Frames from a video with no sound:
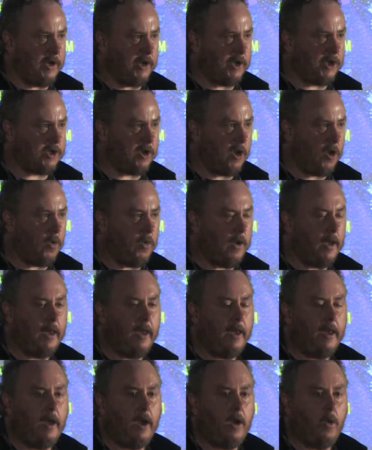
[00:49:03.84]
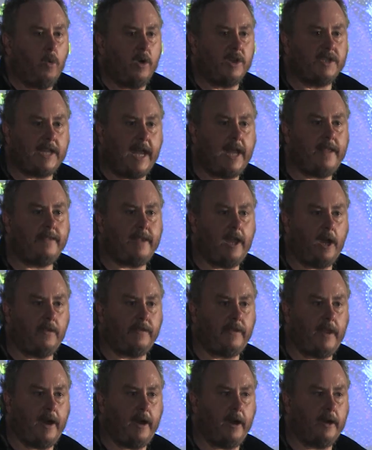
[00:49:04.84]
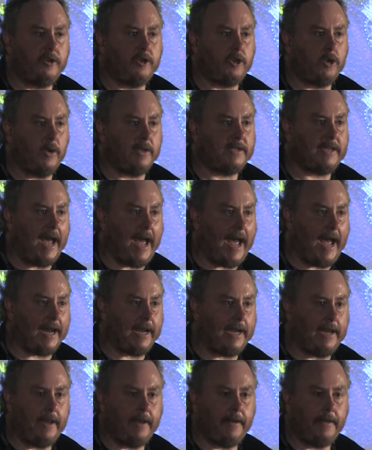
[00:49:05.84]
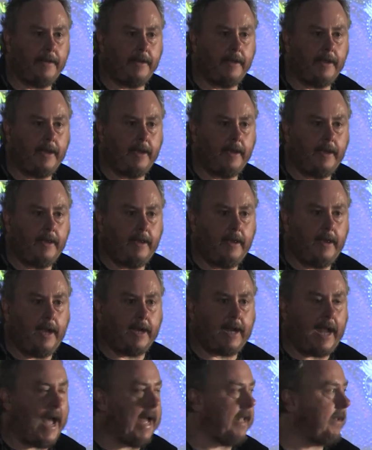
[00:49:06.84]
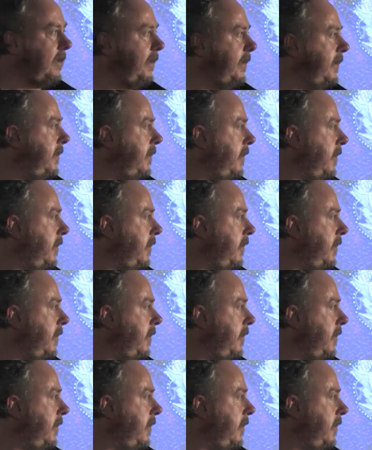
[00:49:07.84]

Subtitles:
the show, were sent out there to attack a Catholic